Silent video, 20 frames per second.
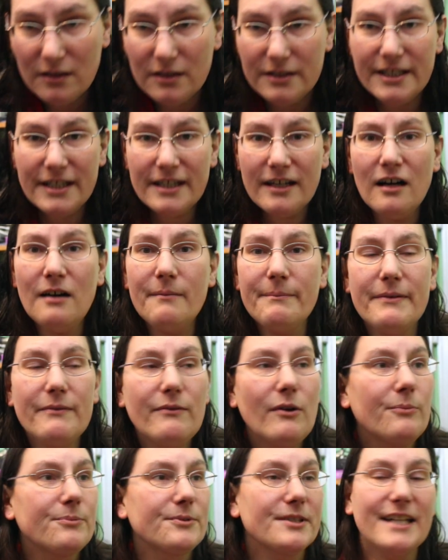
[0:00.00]
You can't be
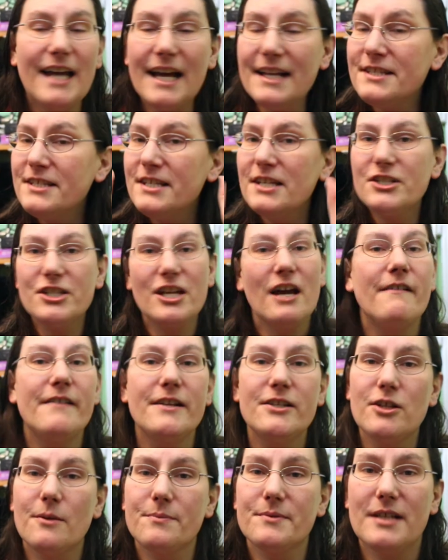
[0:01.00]
wrong. Get to your charity
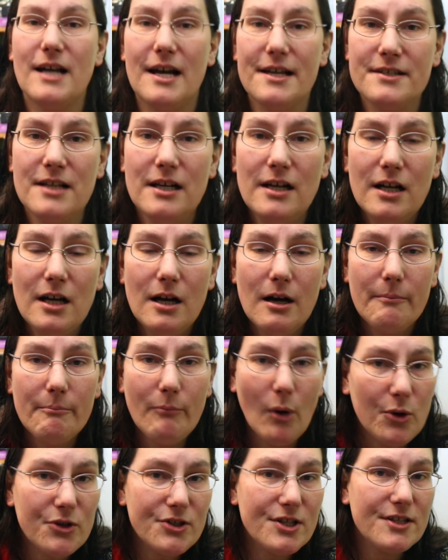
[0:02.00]
shops, guys.
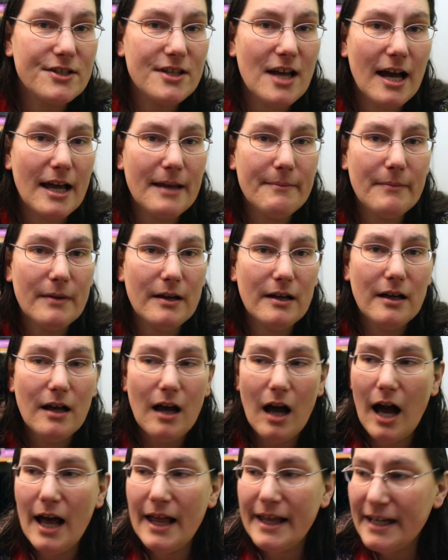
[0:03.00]
Most of the time,
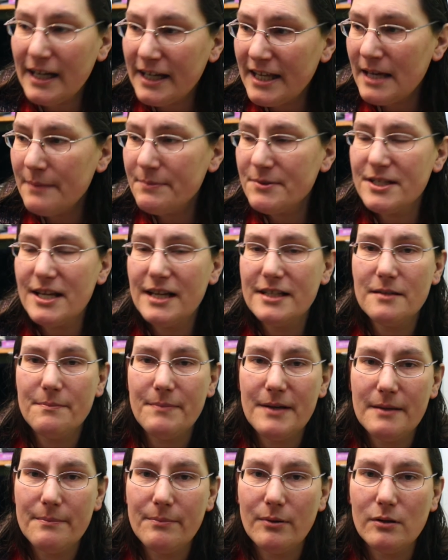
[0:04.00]
like I keep saying to
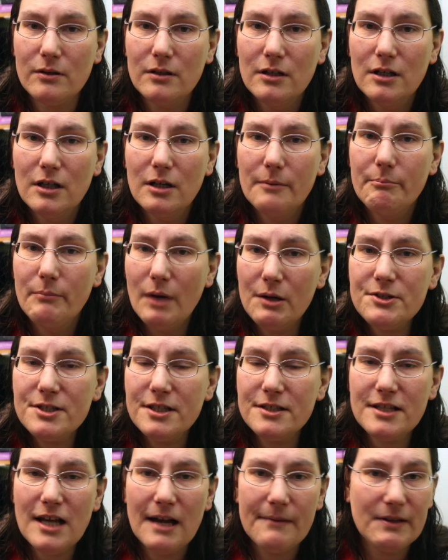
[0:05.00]
people, most of
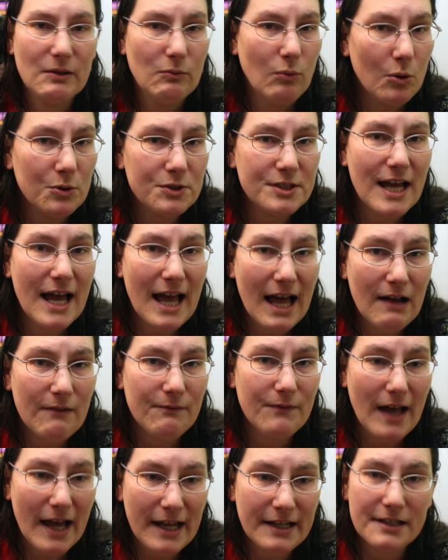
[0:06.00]
the time they won't
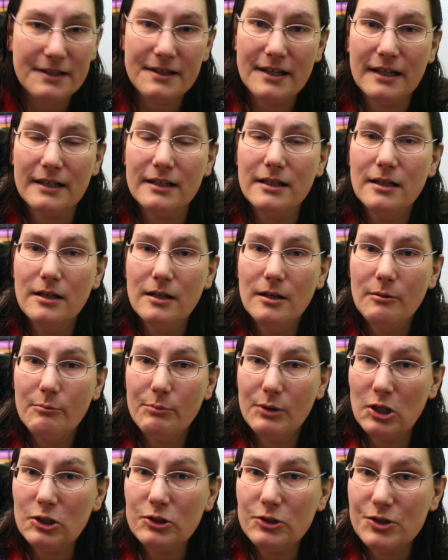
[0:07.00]
have anything.
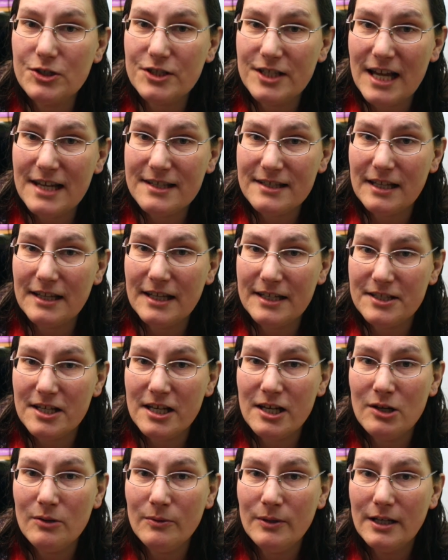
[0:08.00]
But on those days that they
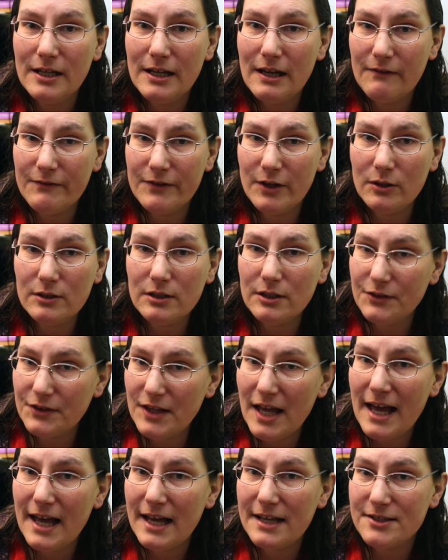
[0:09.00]
do, if you're not
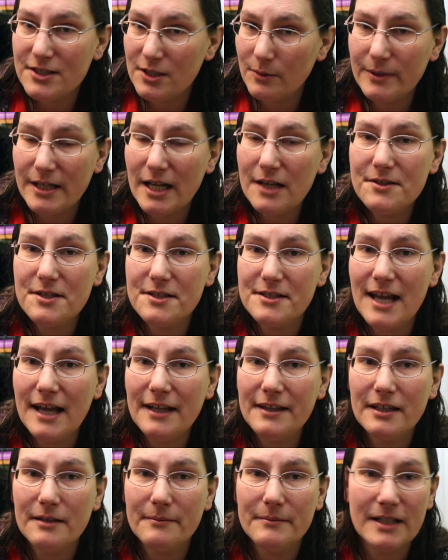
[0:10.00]
there, someone else is
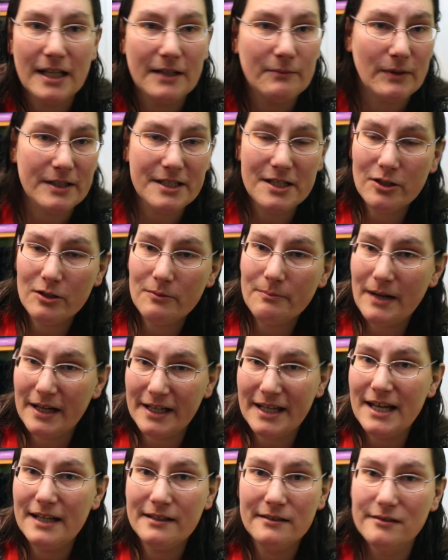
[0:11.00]
getting them. And then when you come
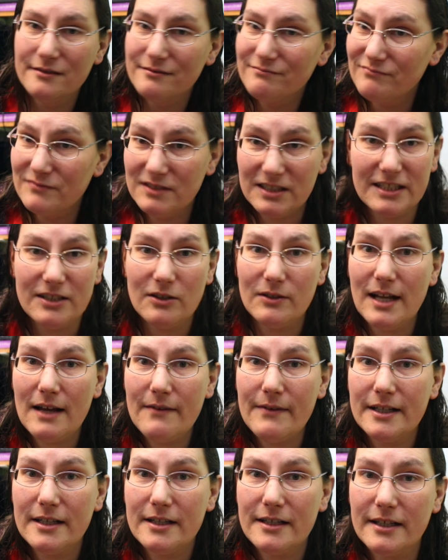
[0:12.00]
back in, they don't
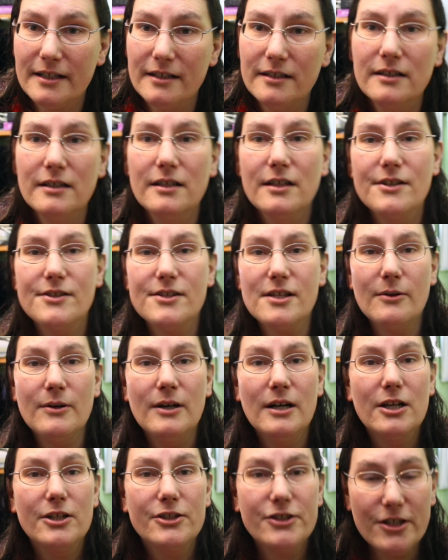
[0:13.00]
have anything. So
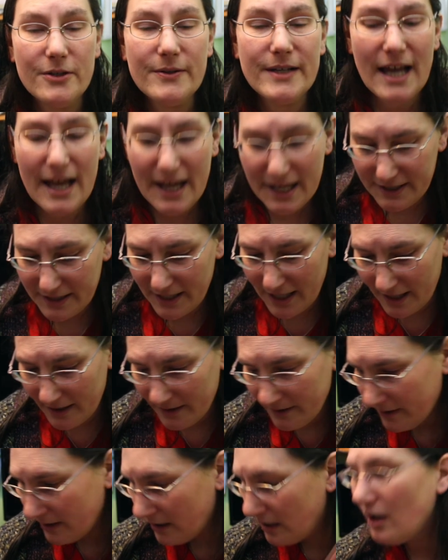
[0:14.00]
do get in there.
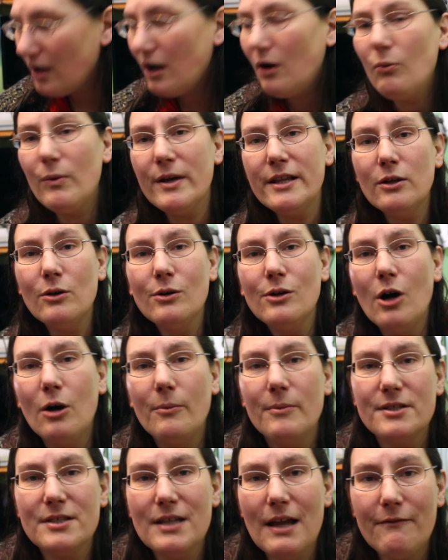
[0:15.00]
We look
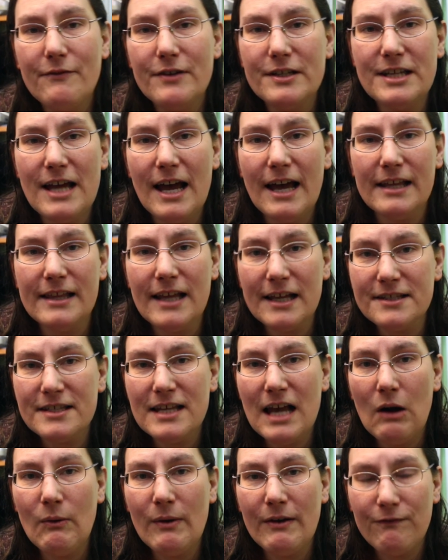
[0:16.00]
almost every day. That's
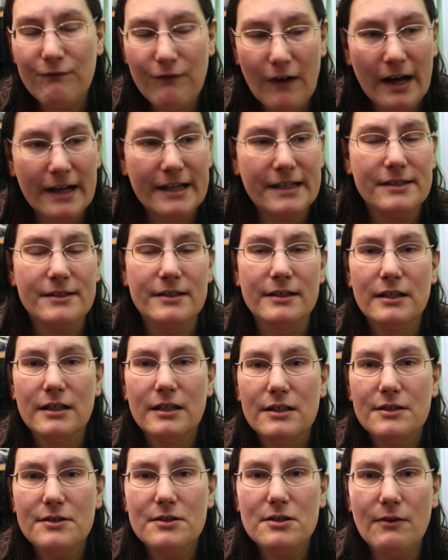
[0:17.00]
how we find
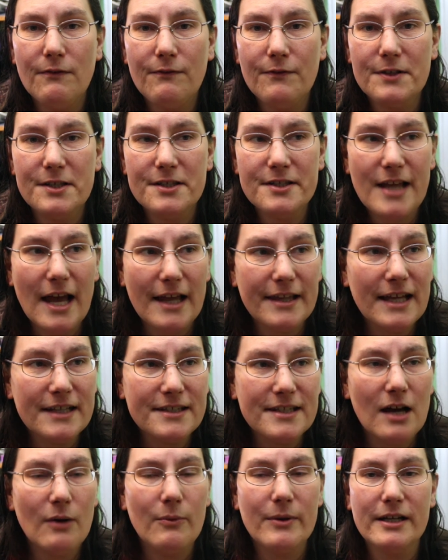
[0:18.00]
stuff for the set.
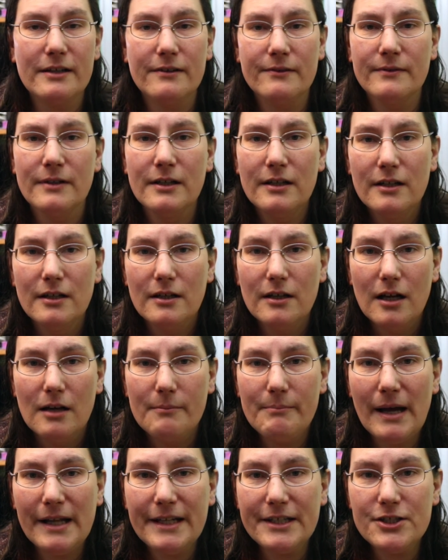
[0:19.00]
That's how we can
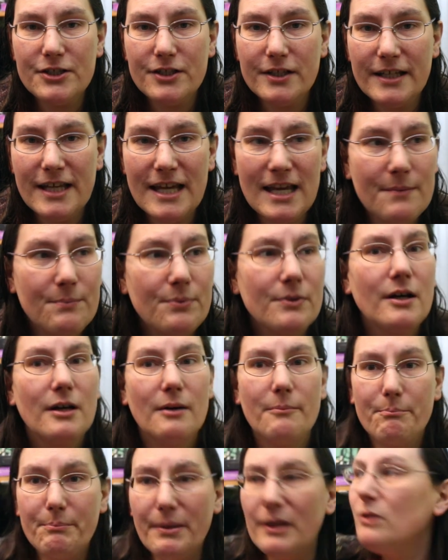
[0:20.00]
manage to keep
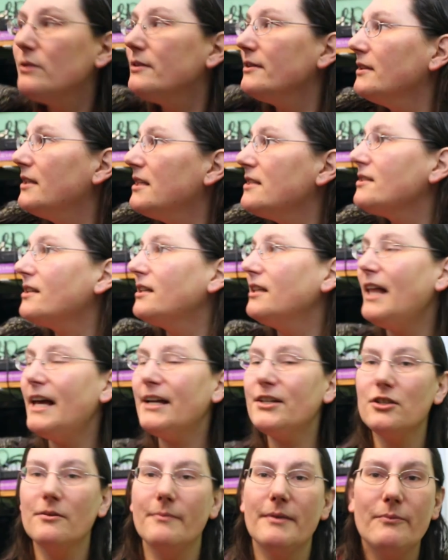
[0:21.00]
building this
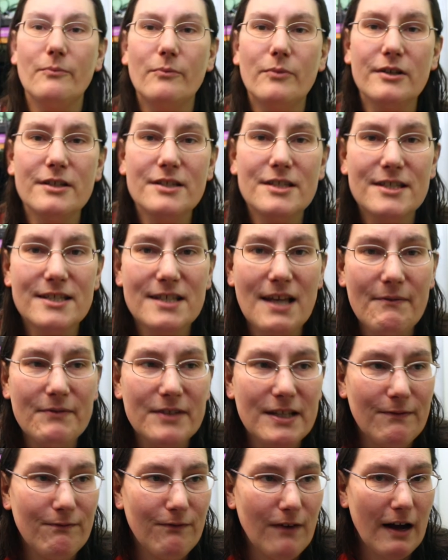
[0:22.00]
collection. I mean, we're at
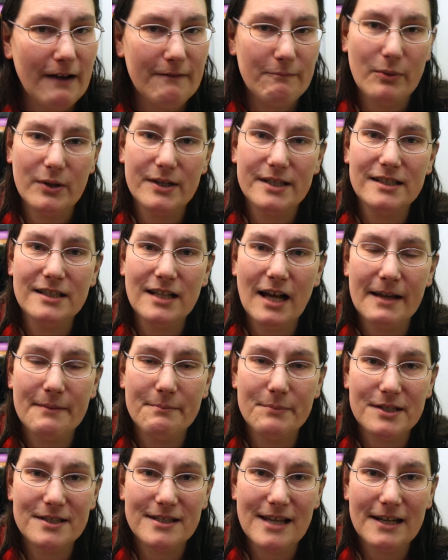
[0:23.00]

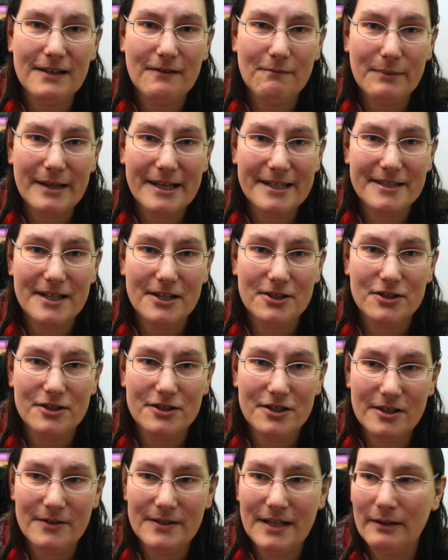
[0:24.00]
75.9% of PlayStation
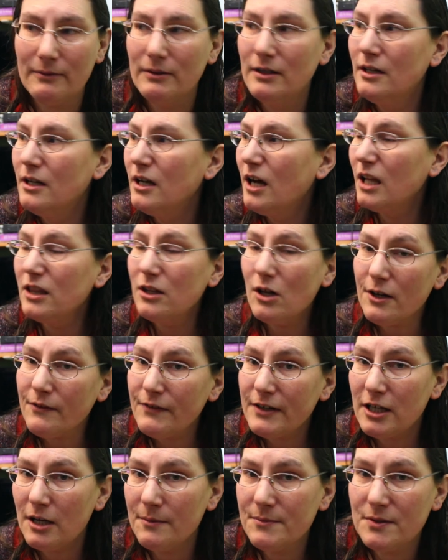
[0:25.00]
2 now. A lot of
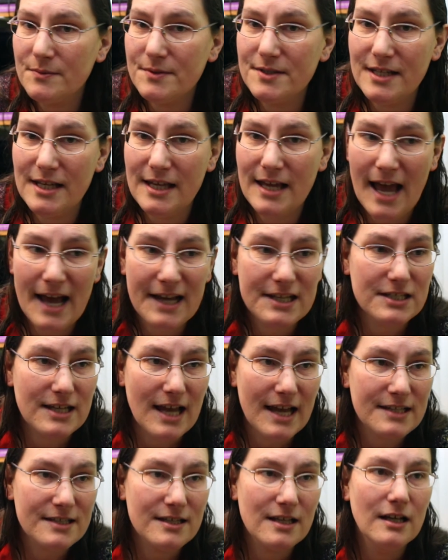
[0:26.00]
it comes from CEX,
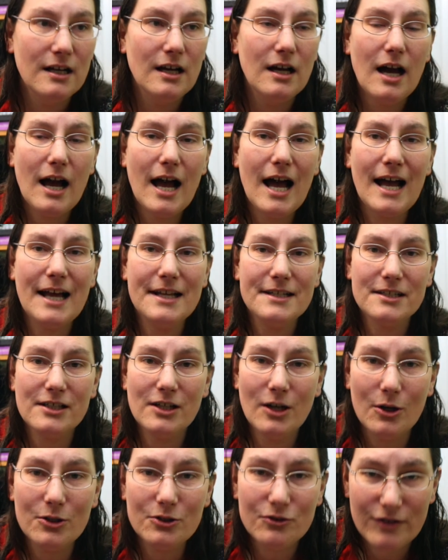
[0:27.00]
yes. And
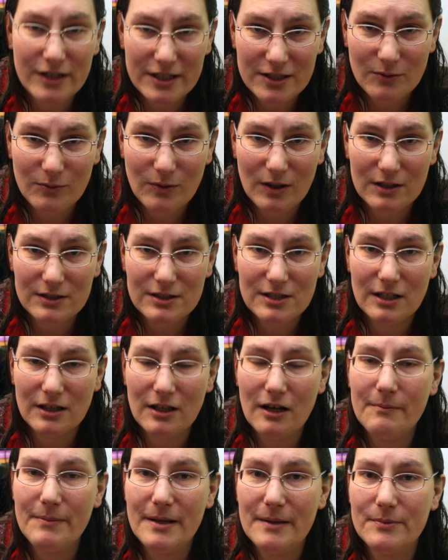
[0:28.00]
contrary to what a
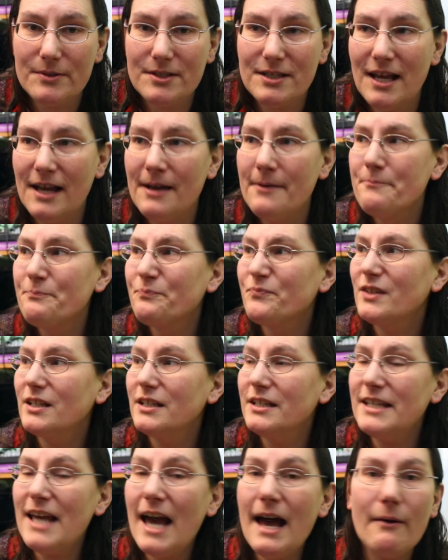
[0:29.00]
lot of people say,
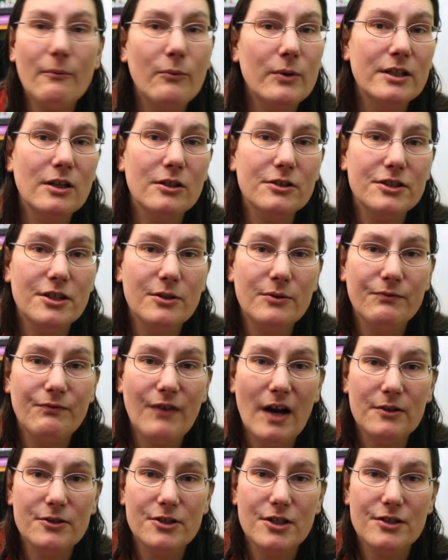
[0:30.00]
yeah, we're not doing
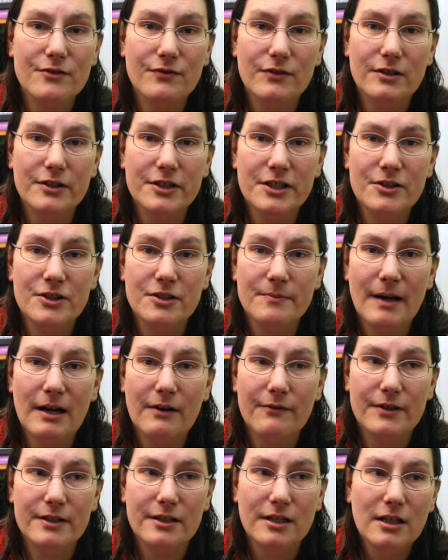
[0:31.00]
vouchers for a huge amount
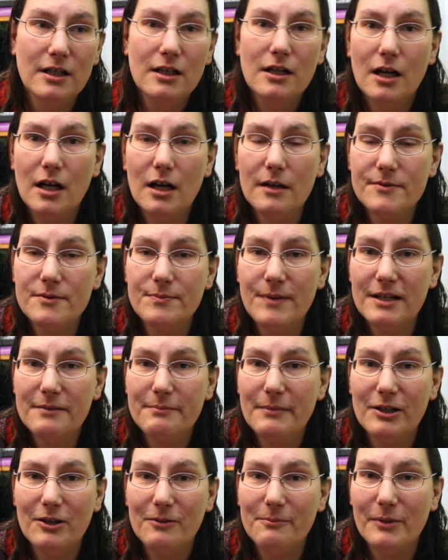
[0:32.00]
of it. I'm spending
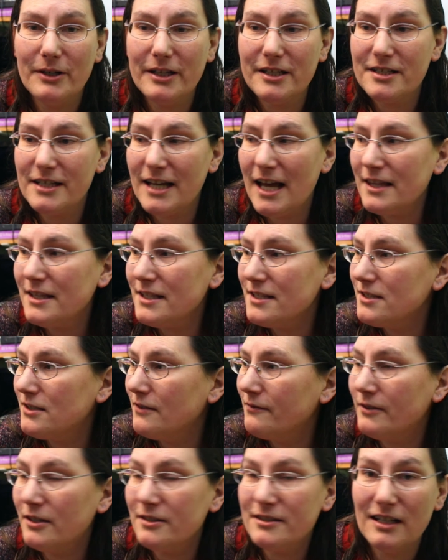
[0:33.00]
my own money to get this
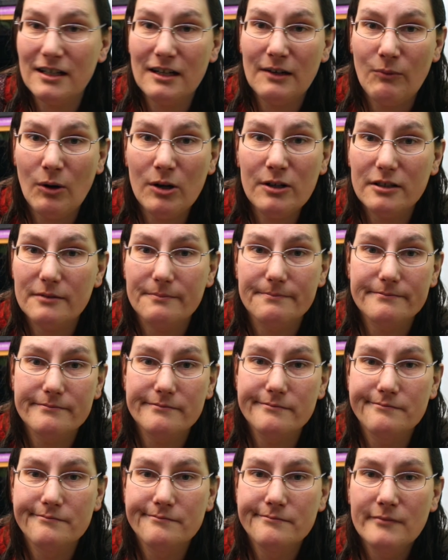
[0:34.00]
stuff because I want it.
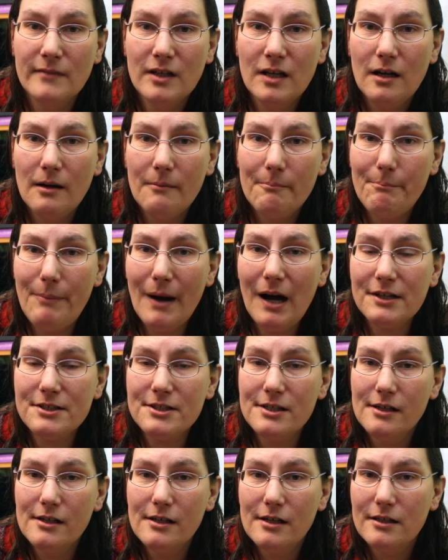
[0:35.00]

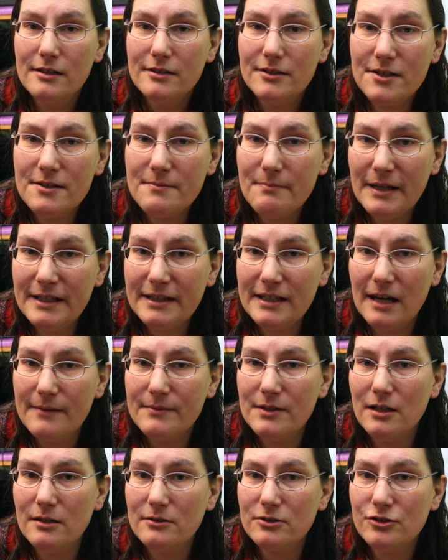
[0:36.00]
But doesn't mean that I'm
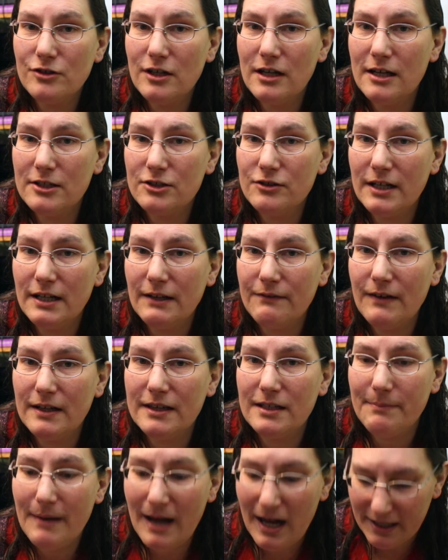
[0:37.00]
not trying to
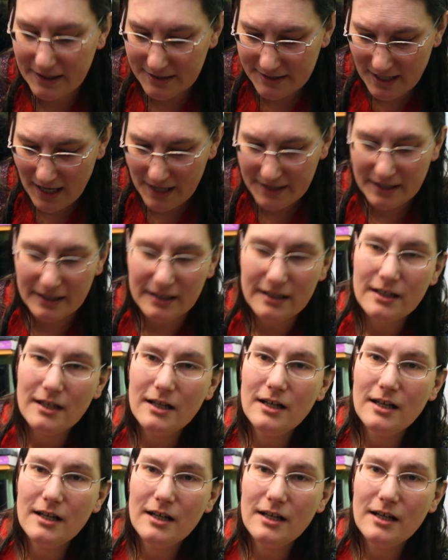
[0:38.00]
find the bargains either.